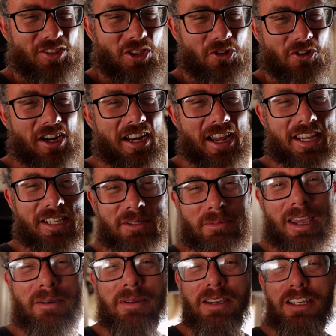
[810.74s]
3 days
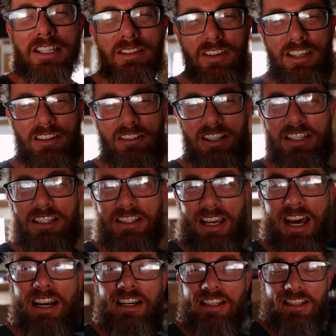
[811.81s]
maybe, because I've only really
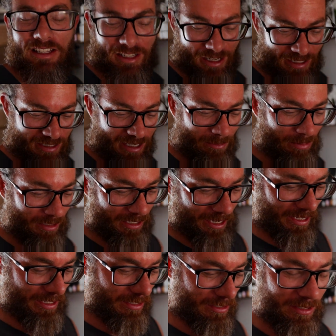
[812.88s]
started in the last couple of
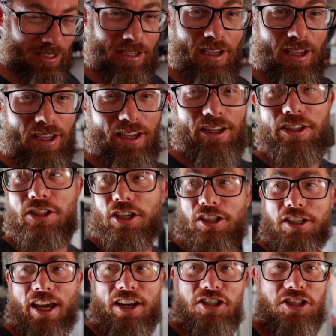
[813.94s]
days. So
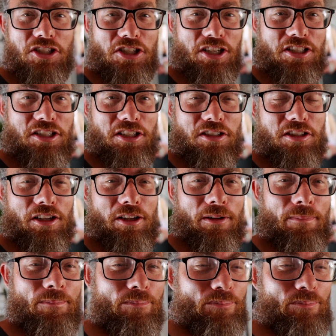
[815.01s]
Tash suggested to